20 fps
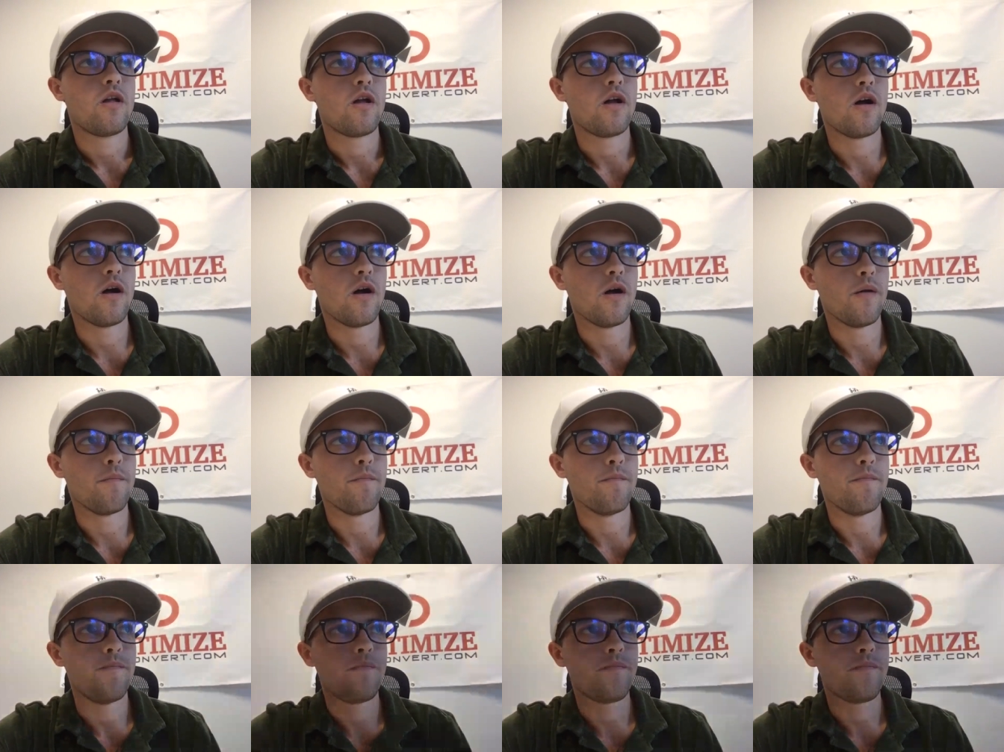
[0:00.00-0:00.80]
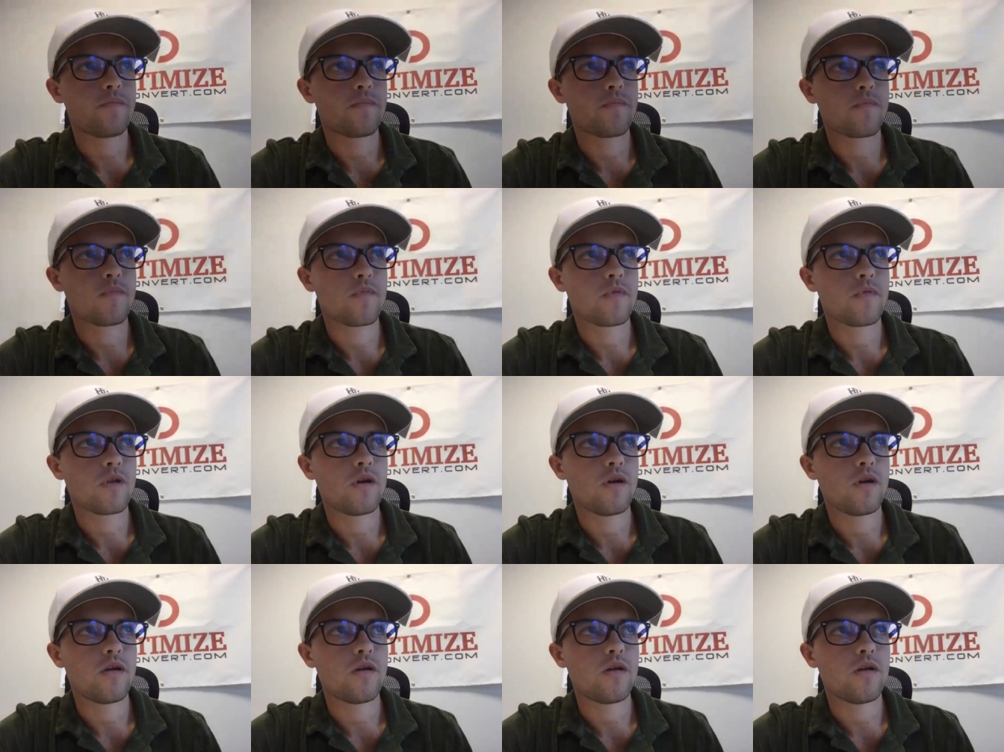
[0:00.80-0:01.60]
Um,
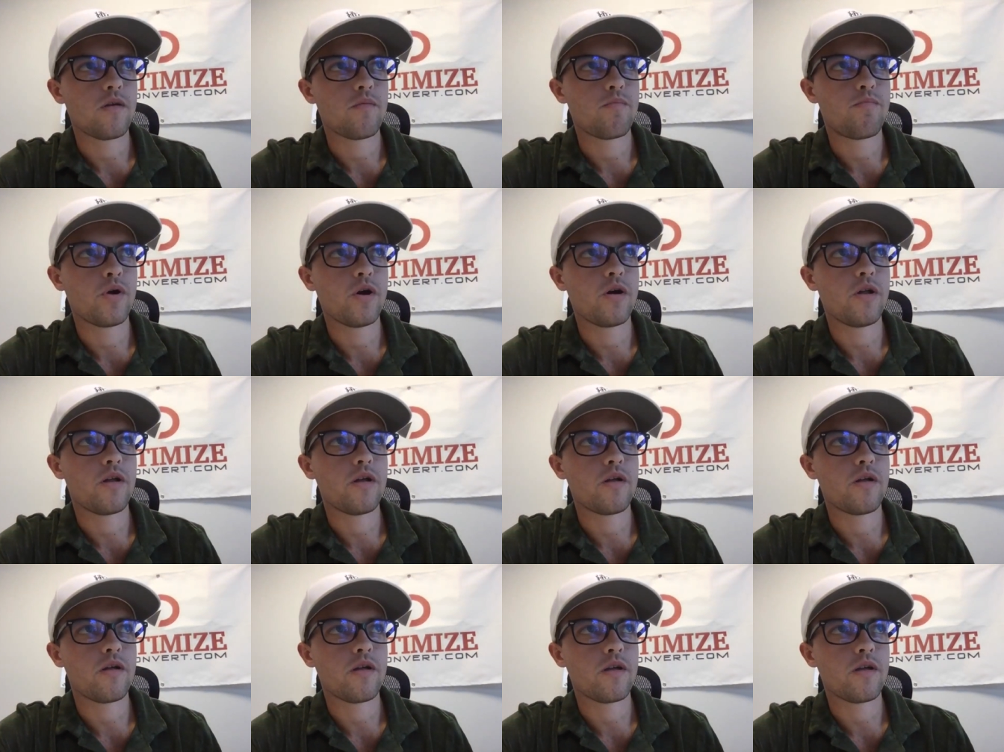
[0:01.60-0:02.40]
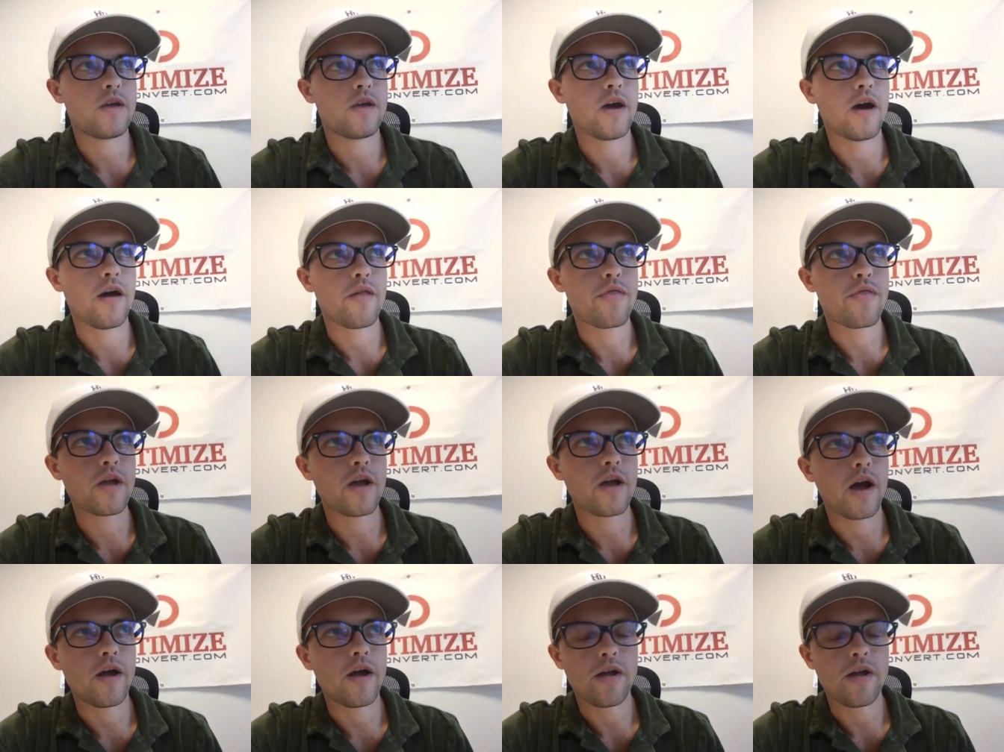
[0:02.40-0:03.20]
but yeah, I think
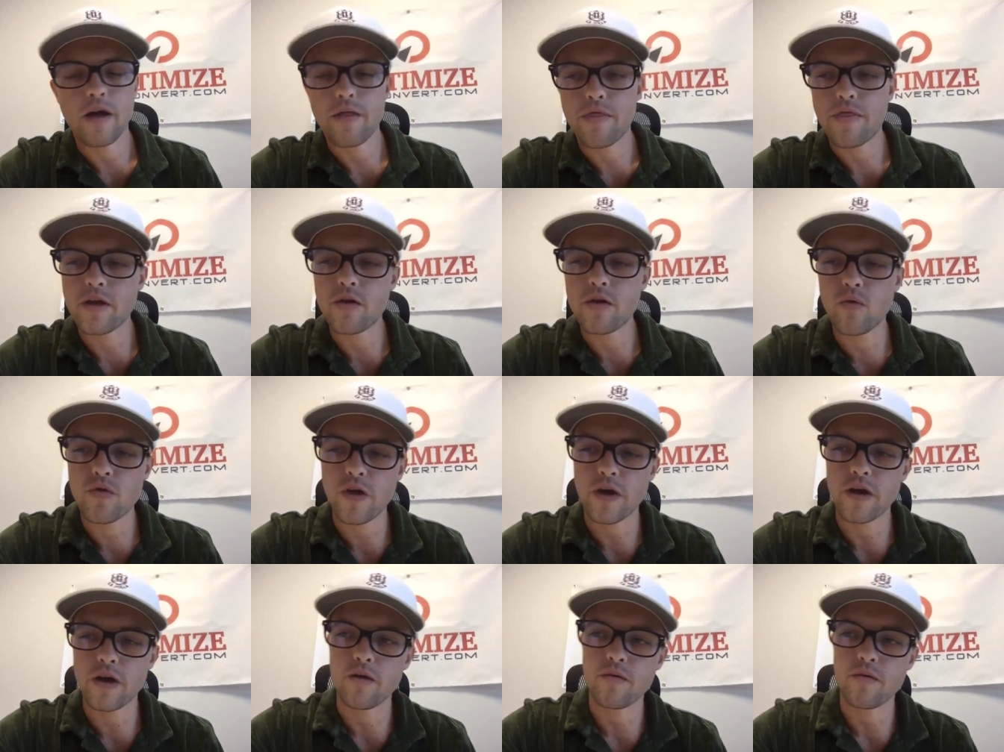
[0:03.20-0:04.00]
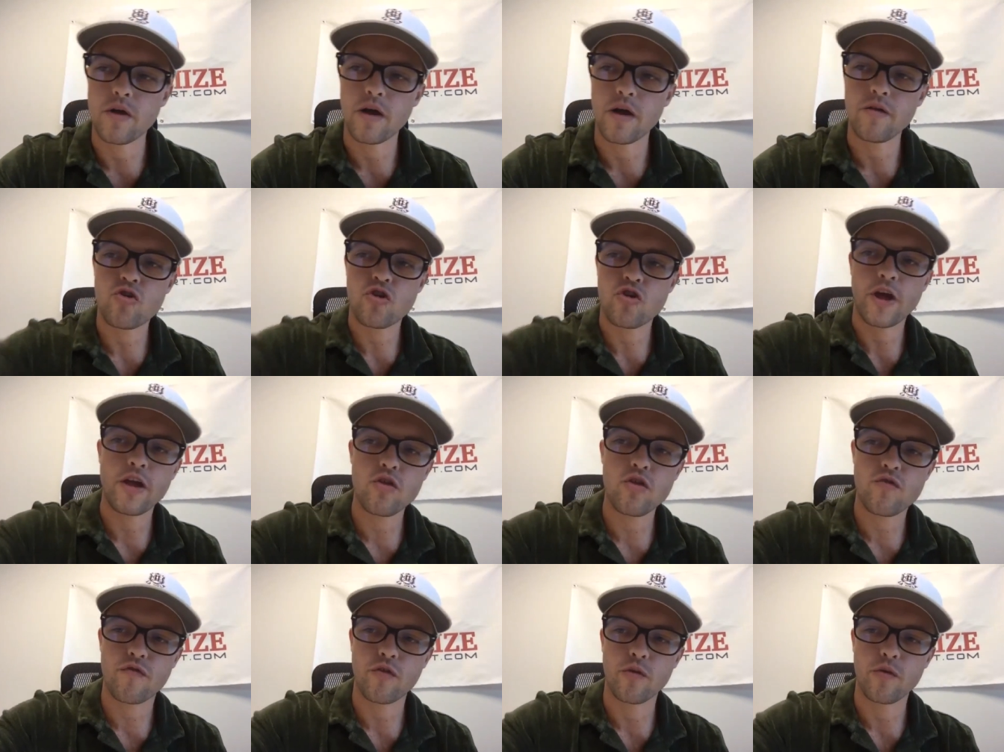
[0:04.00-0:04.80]
I, I think it was like a, a
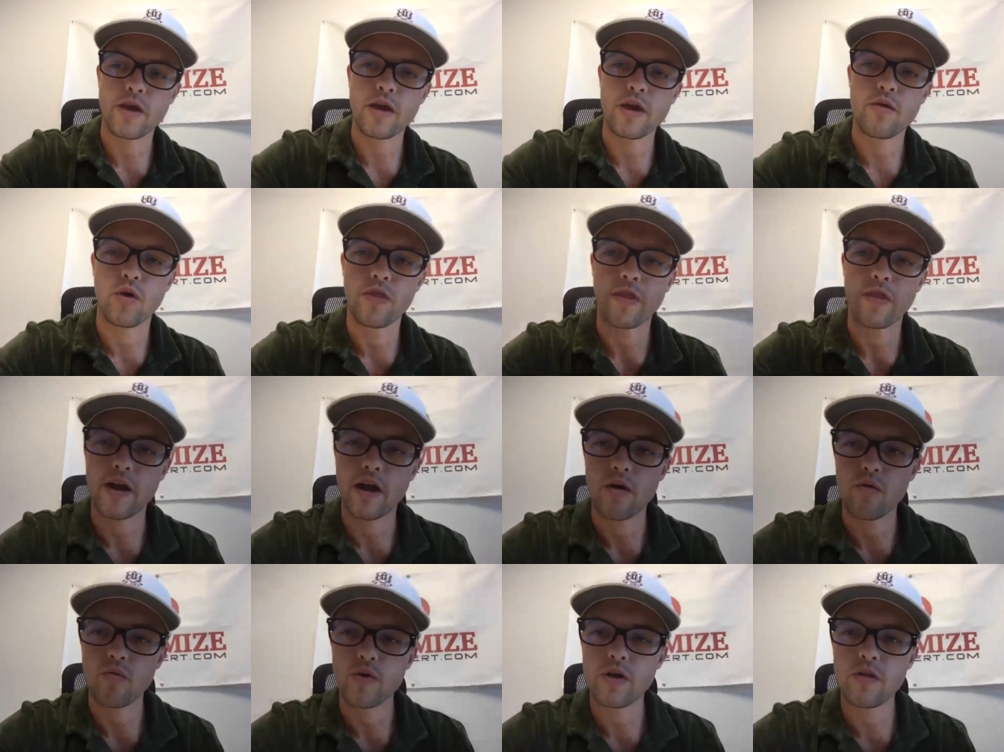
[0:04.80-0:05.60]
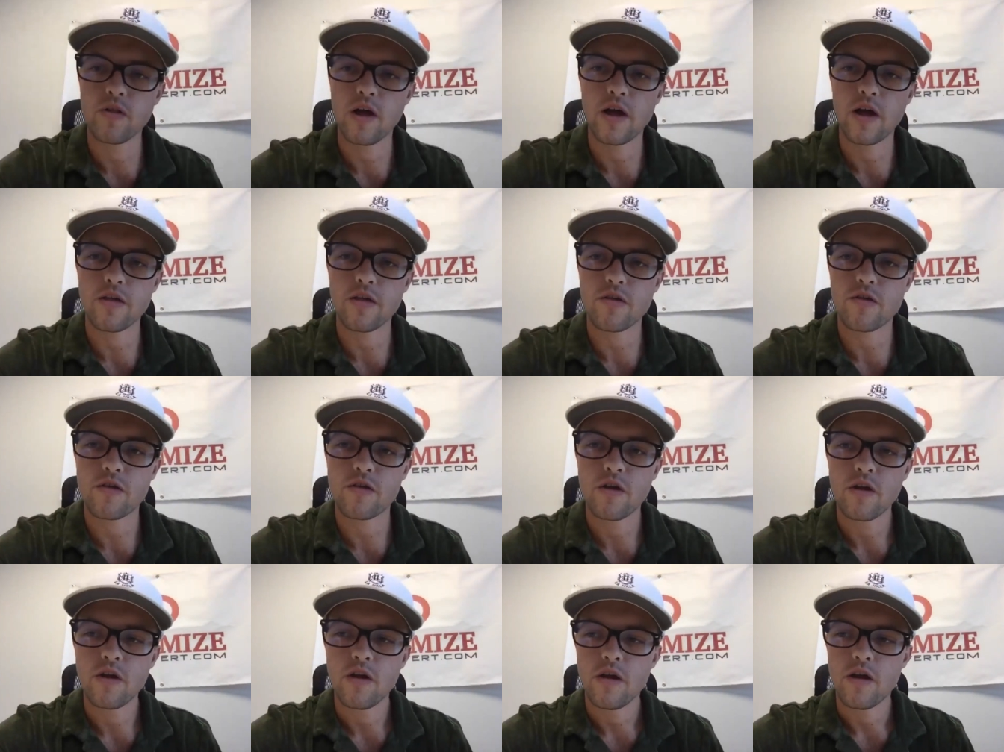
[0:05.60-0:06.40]
change for me when like I realized
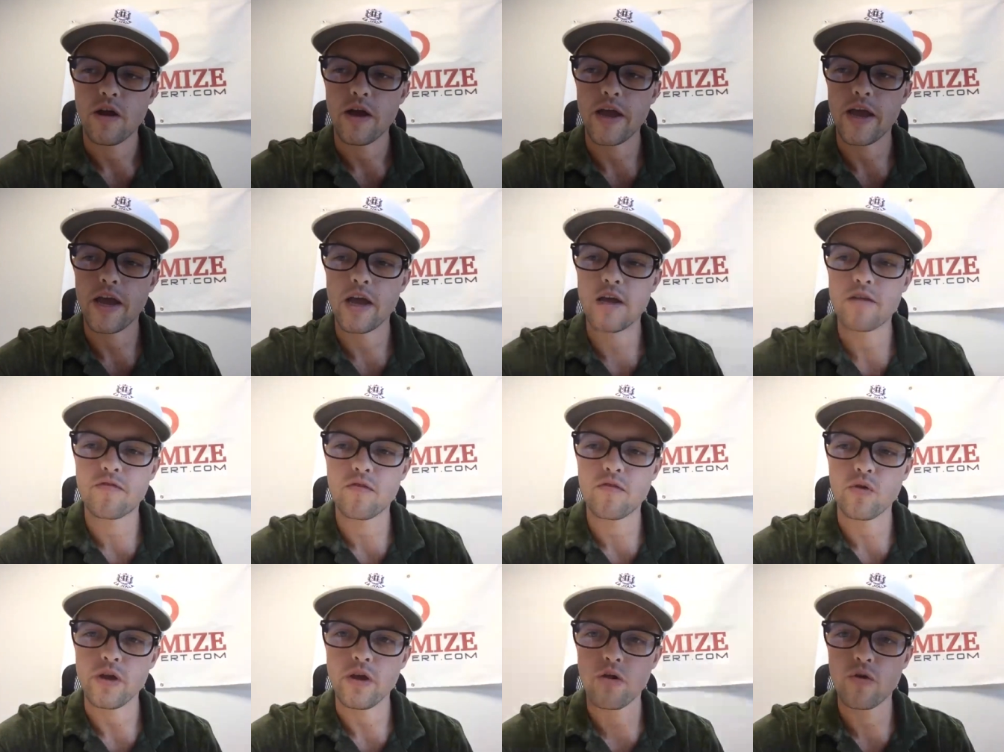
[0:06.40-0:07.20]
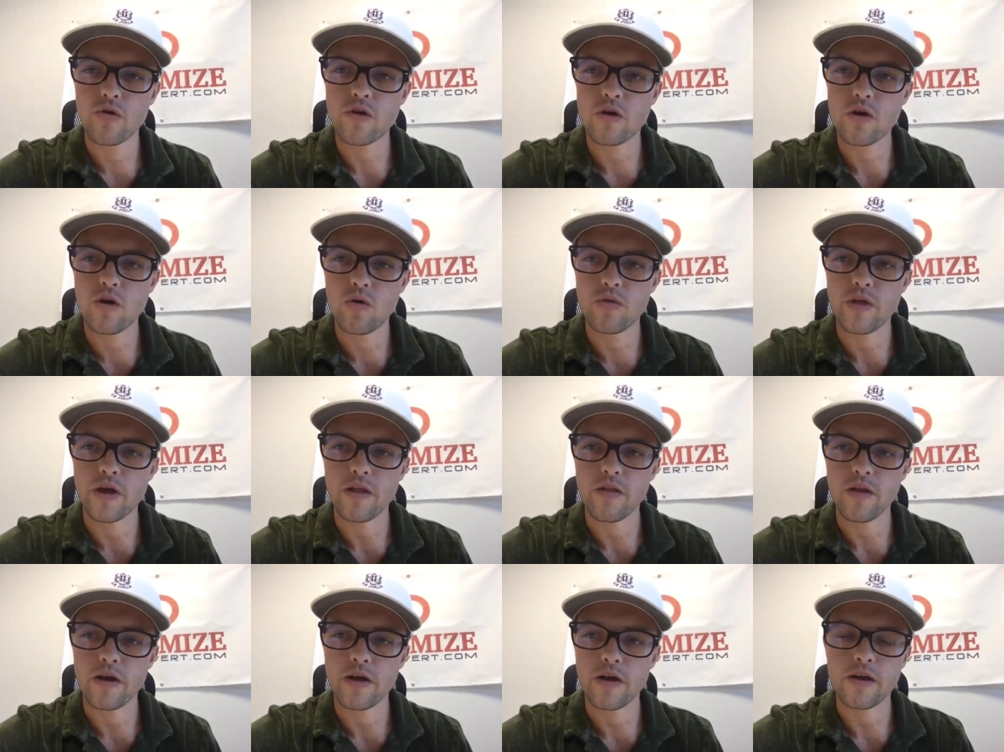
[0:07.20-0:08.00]
a handful of years ago
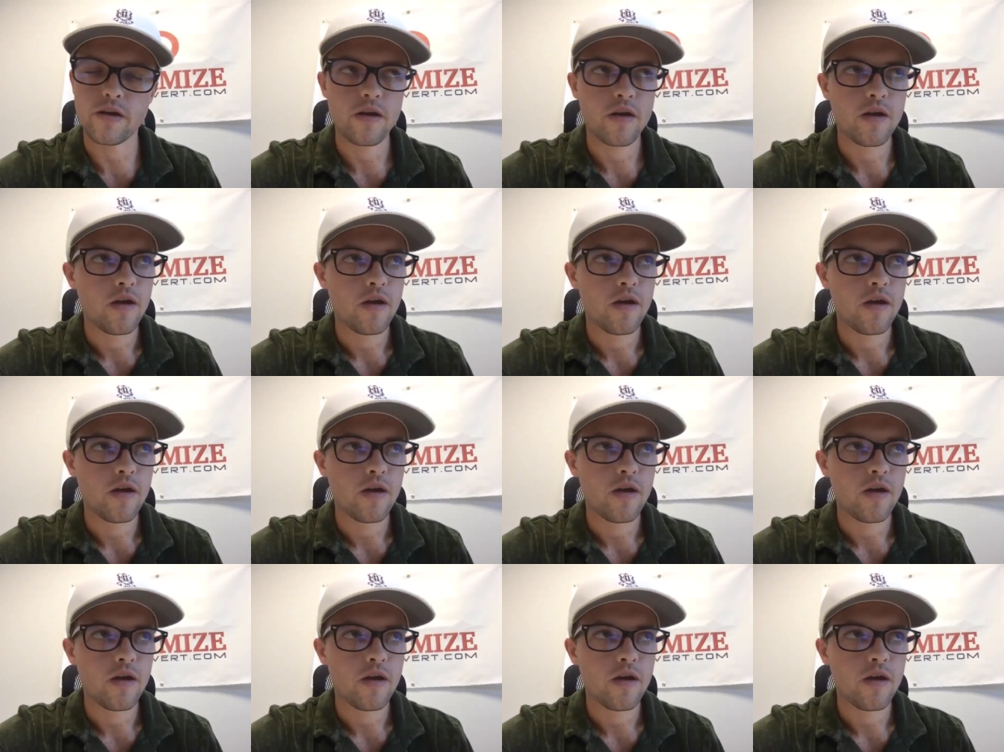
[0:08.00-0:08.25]
that like